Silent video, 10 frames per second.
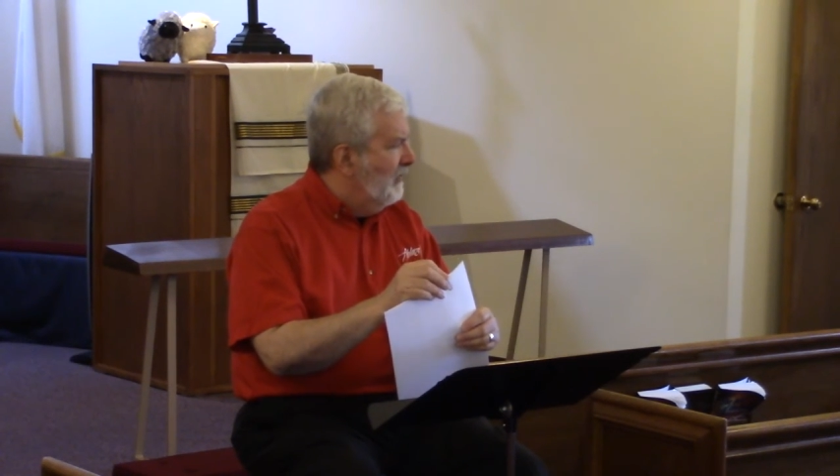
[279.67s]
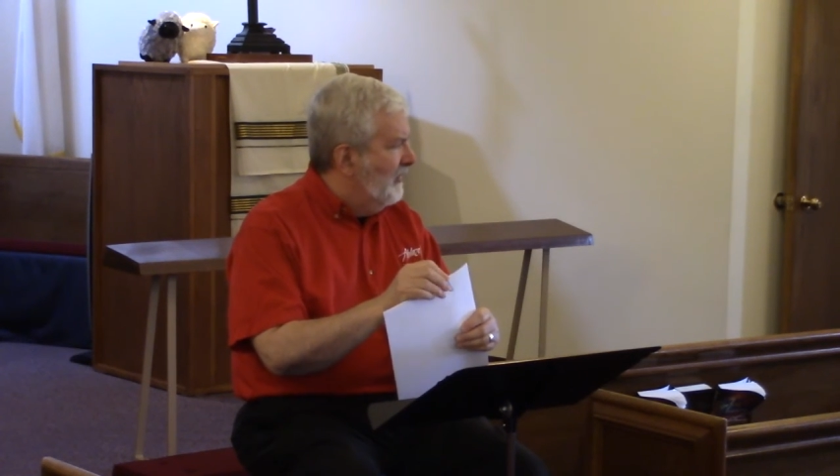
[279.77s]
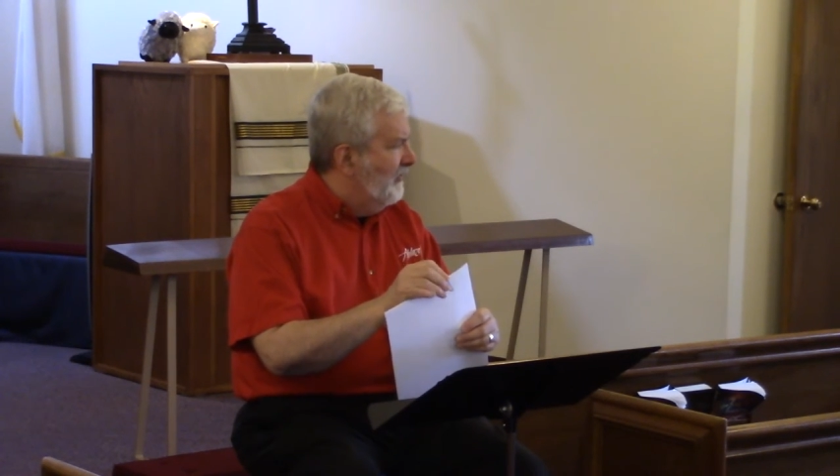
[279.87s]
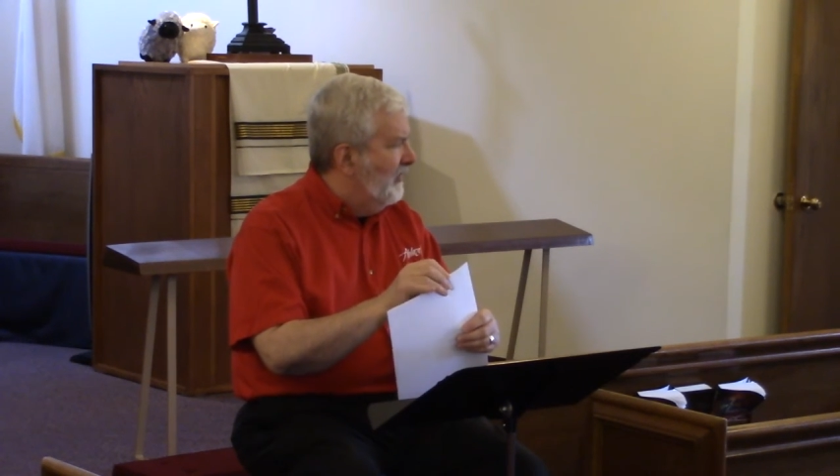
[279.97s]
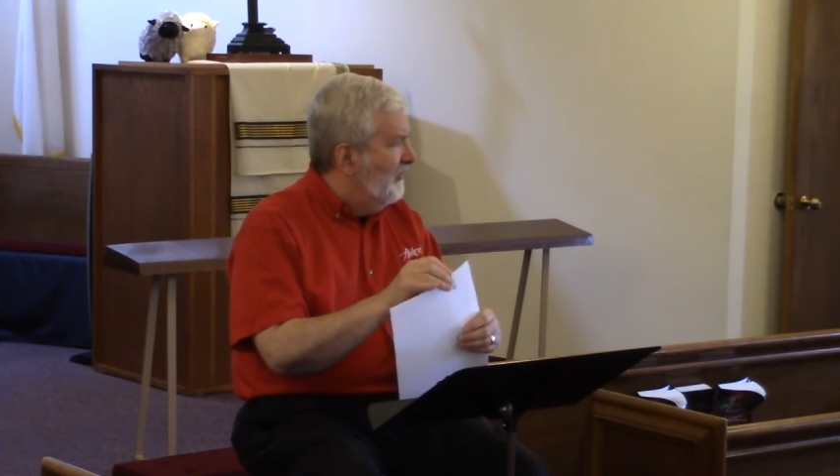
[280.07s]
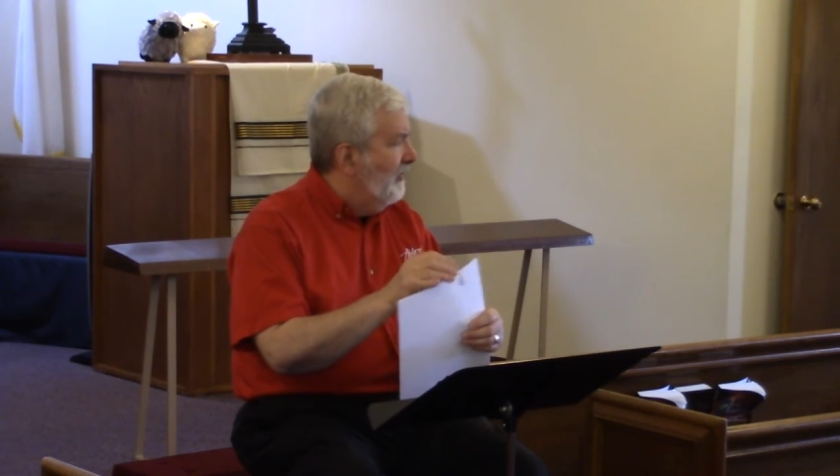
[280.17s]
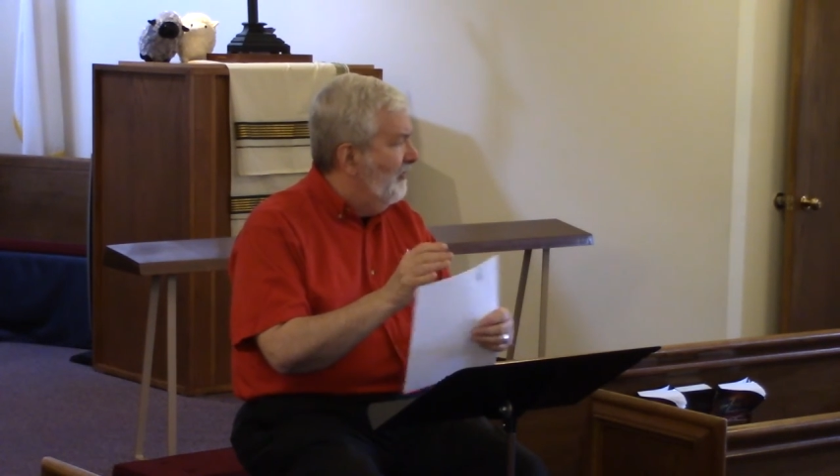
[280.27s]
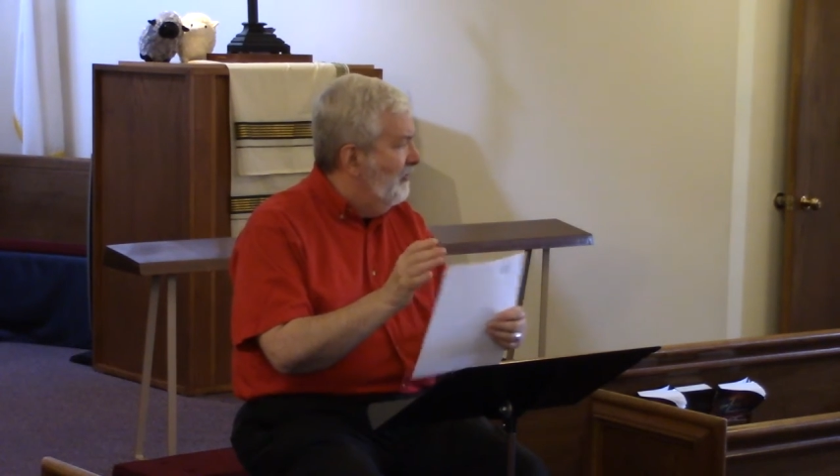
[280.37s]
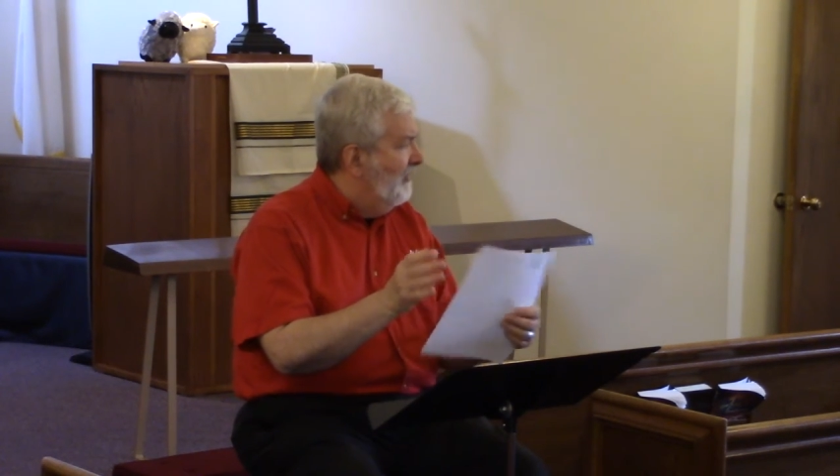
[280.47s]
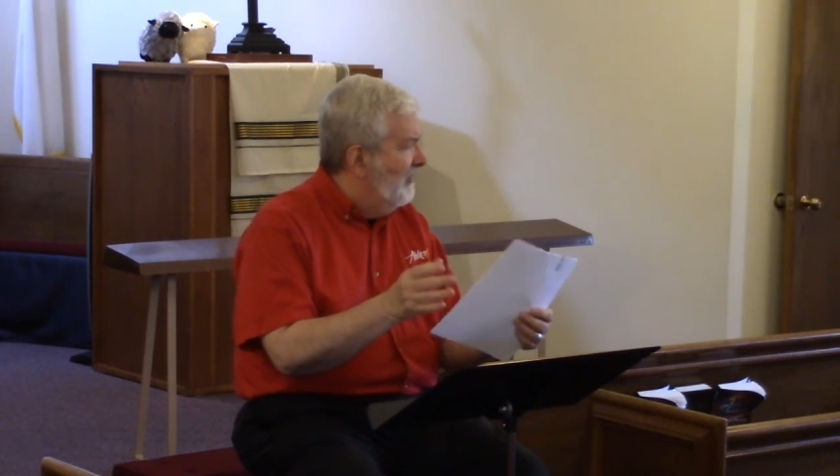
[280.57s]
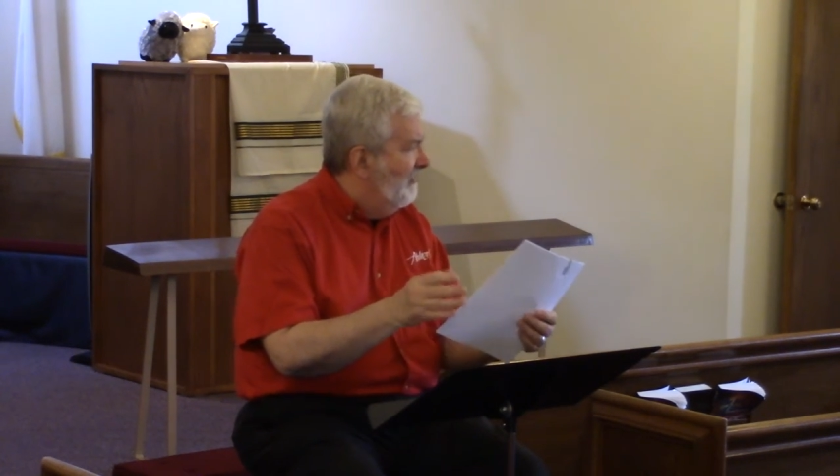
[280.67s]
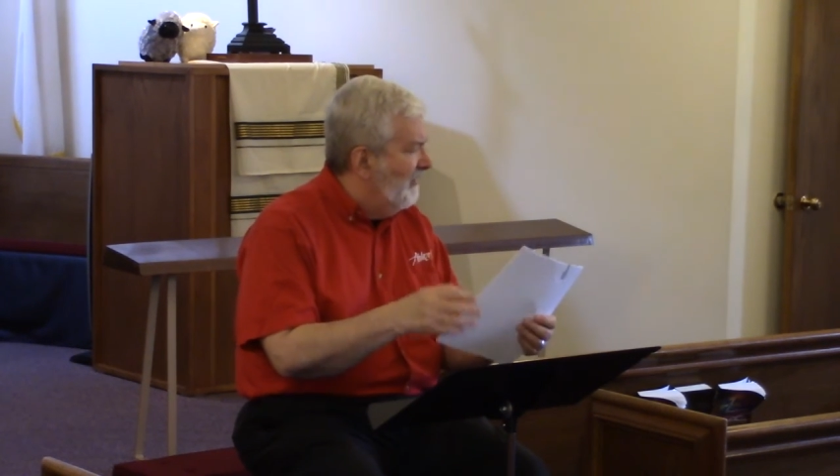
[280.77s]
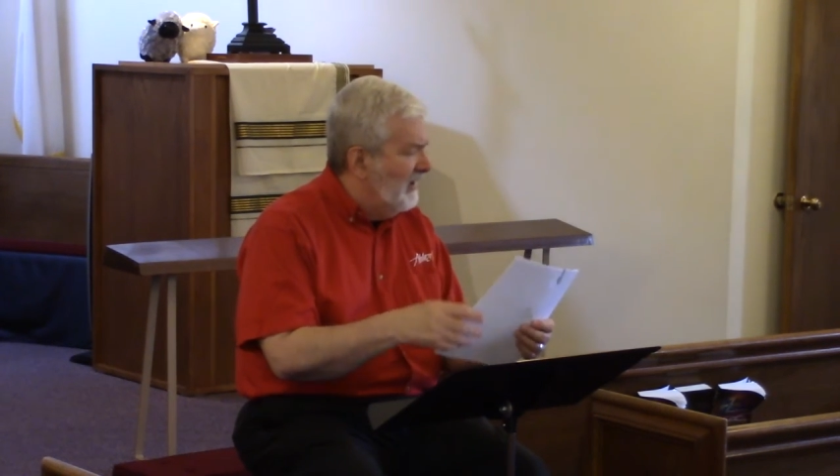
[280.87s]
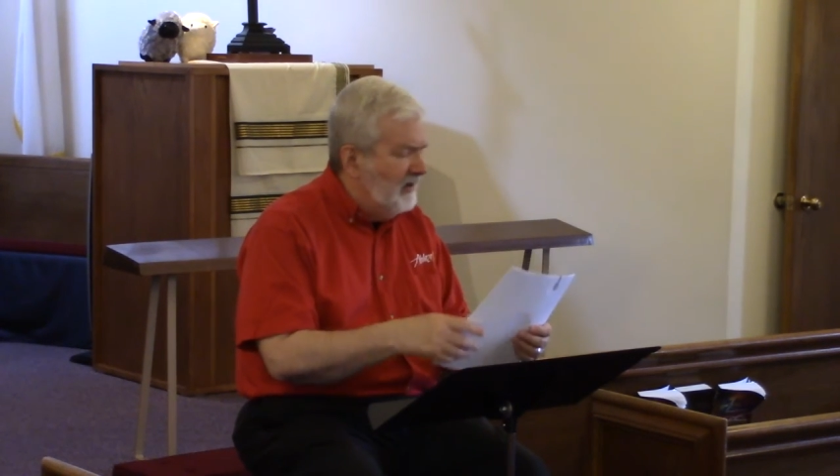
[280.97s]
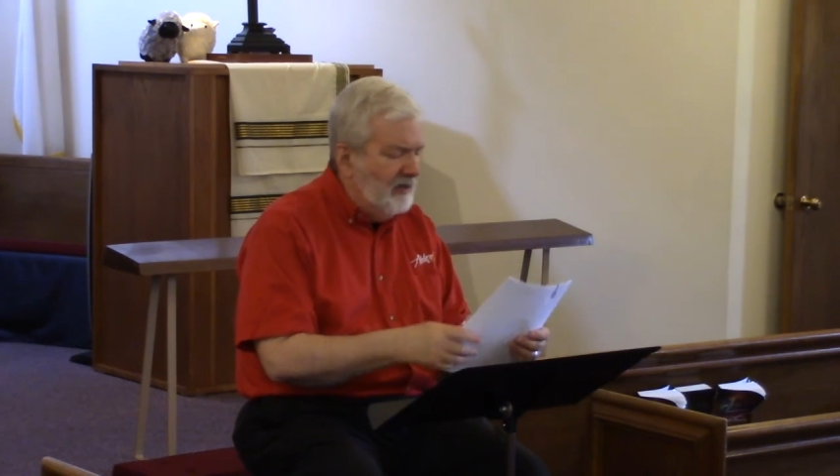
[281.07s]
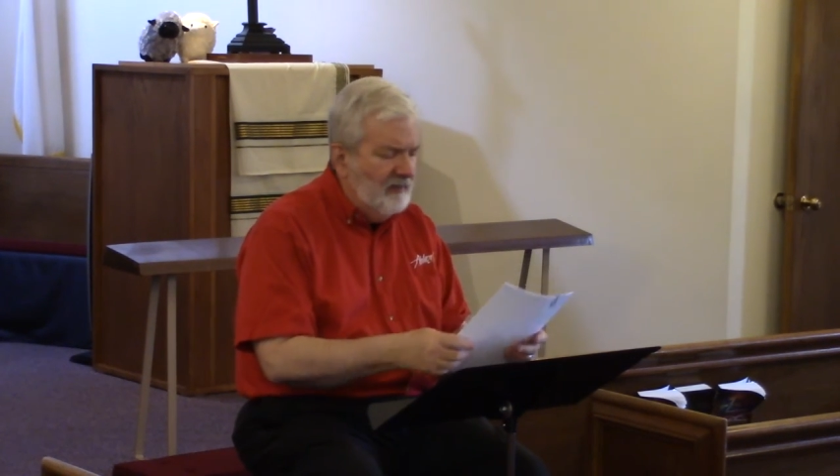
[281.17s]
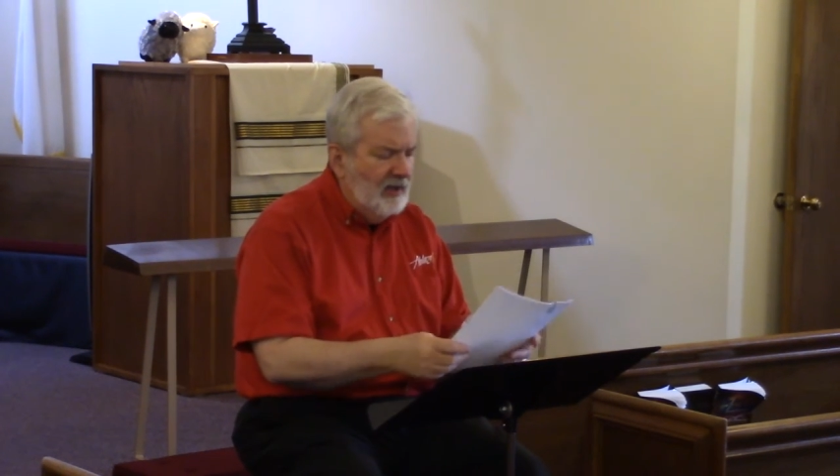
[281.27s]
much, and some of them even invited him.